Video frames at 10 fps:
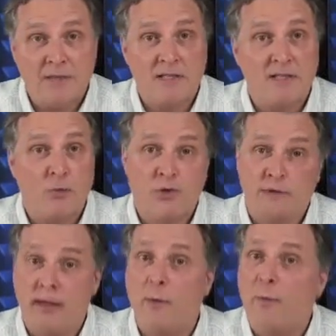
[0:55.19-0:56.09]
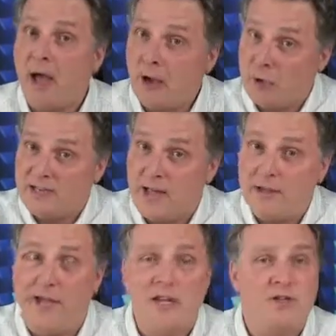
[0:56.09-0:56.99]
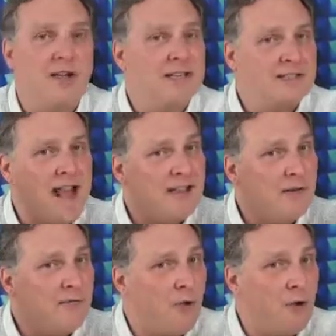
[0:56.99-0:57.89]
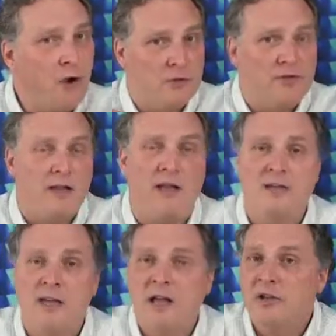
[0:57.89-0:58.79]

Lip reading: system was developed by hoteliers exactly for hoteliers.